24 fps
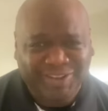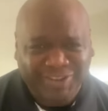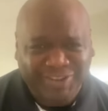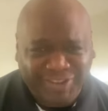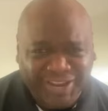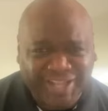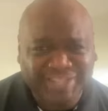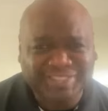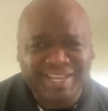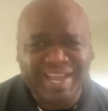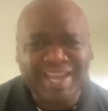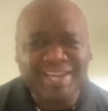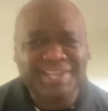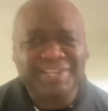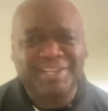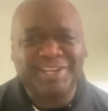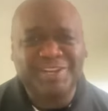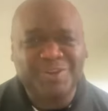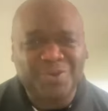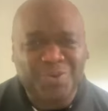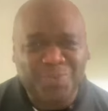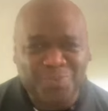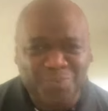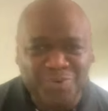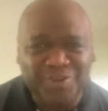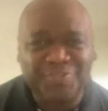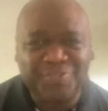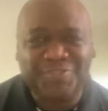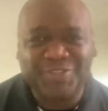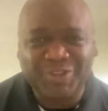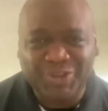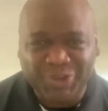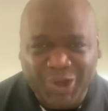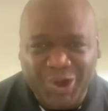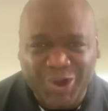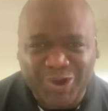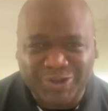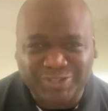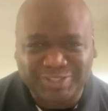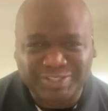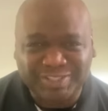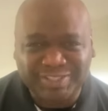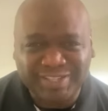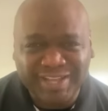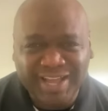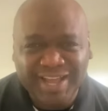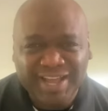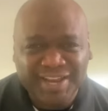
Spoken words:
Let's end it with a loss.